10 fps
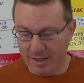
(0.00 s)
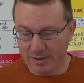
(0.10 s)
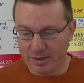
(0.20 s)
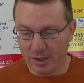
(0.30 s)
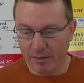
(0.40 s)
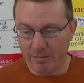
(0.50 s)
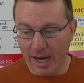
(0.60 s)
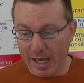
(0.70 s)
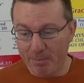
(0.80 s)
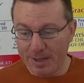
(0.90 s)
So
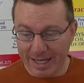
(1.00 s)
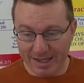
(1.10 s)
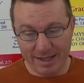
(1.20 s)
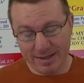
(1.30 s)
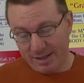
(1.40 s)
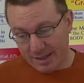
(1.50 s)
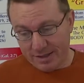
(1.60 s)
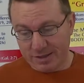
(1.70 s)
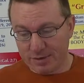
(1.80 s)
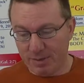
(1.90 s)
my opinion, and again,
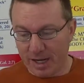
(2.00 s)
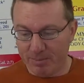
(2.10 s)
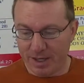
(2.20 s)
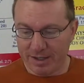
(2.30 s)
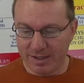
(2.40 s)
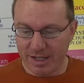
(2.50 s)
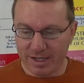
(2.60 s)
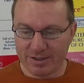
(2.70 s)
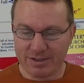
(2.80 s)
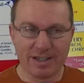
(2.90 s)
this is my opinion, he
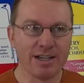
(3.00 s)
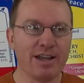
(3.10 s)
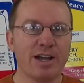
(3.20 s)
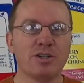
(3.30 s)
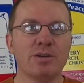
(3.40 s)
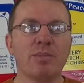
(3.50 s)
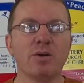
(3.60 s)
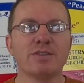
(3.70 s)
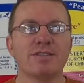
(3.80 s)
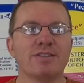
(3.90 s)
could send Elijah and
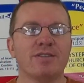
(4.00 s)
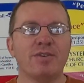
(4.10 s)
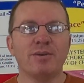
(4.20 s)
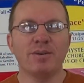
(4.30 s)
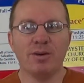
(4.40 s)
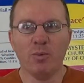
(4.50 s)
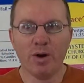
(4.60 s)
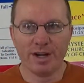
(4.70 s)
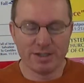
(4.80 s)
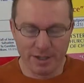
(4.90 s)
Moses if he
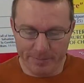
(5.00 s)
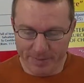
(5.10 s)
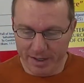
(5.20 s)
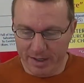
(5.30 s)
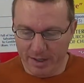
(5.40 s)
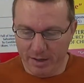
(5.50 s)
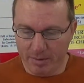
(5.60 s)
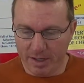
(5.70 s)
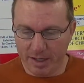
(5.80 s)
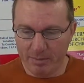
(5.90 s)
wanted to, but